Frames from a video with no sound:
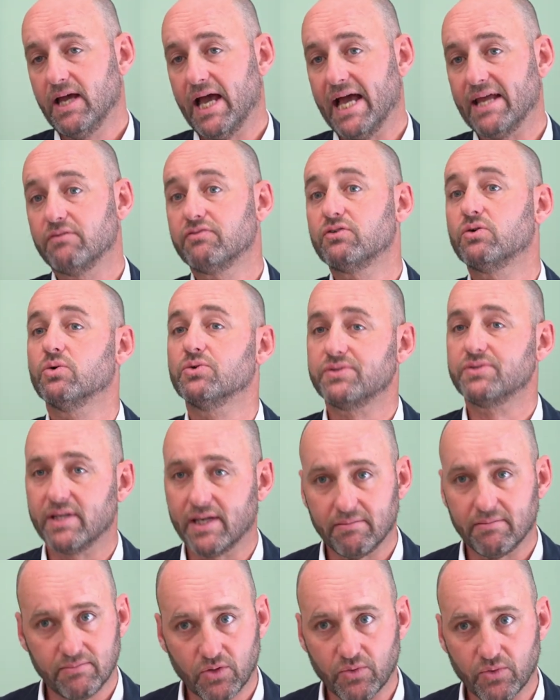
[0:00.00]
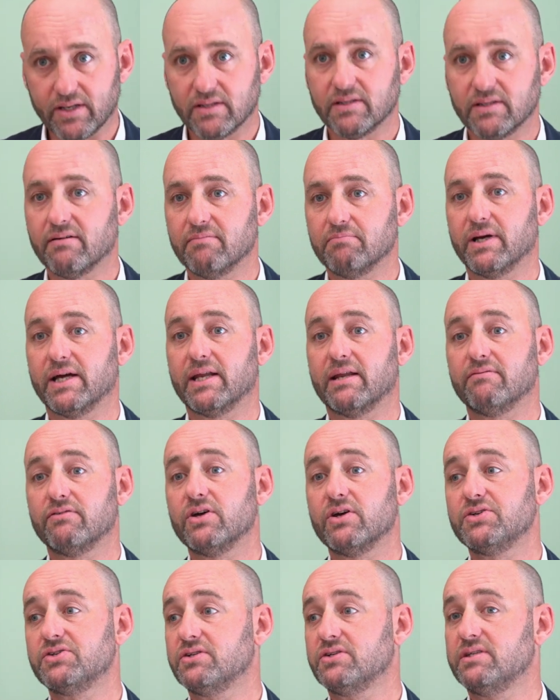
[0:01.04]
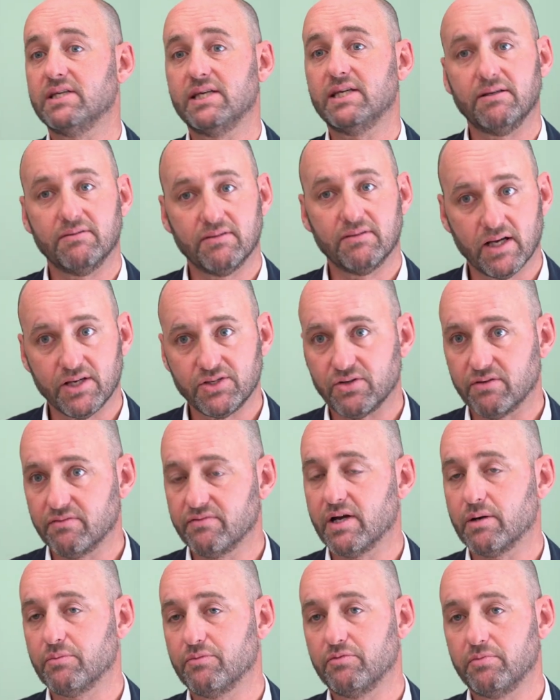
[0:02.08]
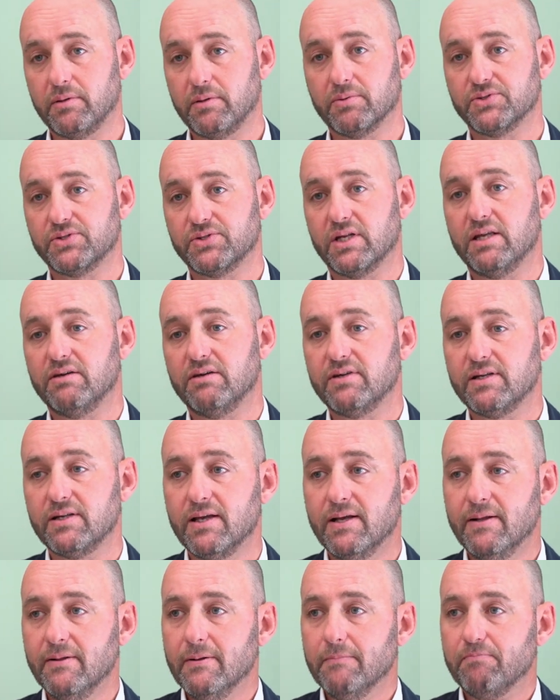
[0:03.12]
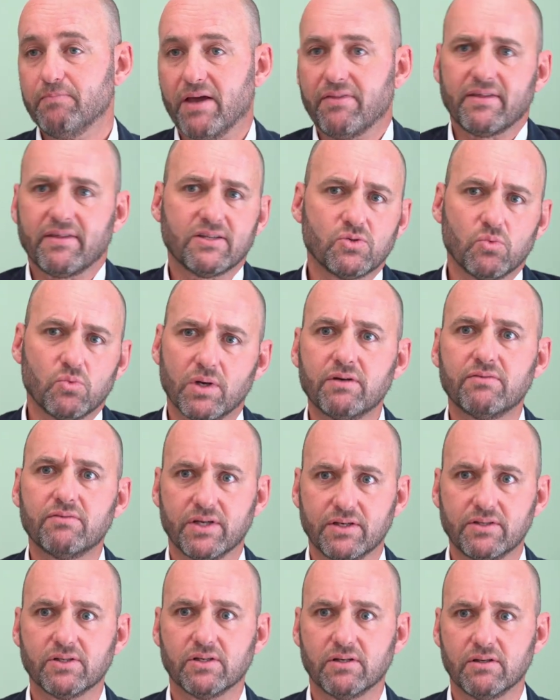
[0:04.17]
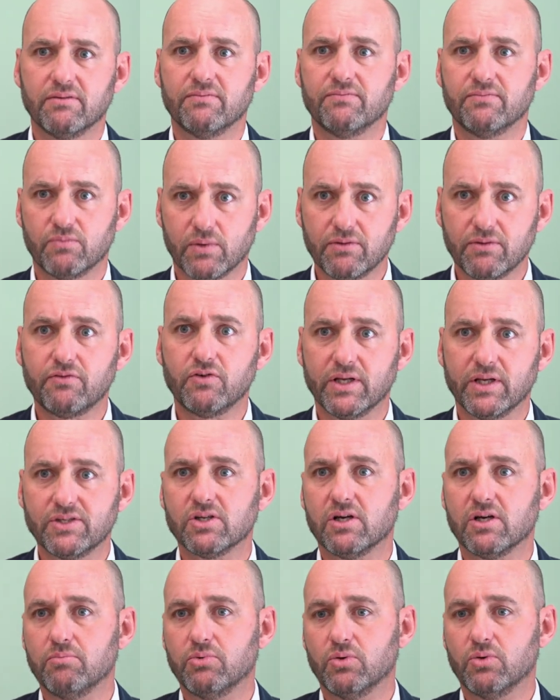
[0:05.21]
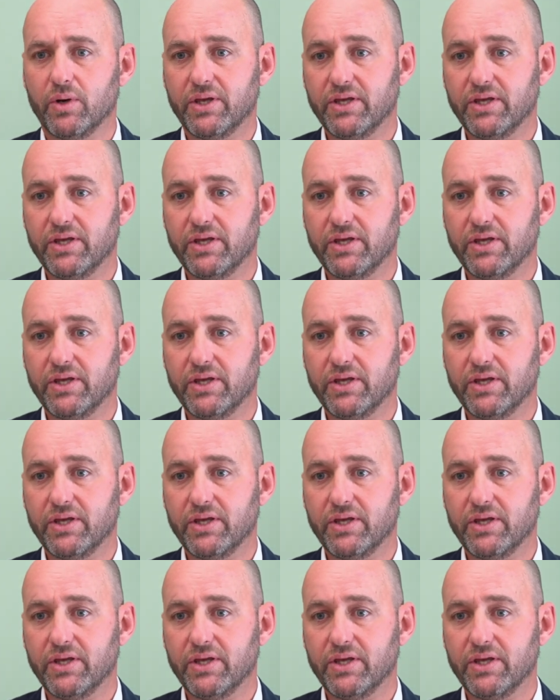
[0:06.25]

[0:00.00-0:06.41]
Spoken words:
And of course, that greater biodiversity, nicer environment for people to live in. I think it's a wonderful example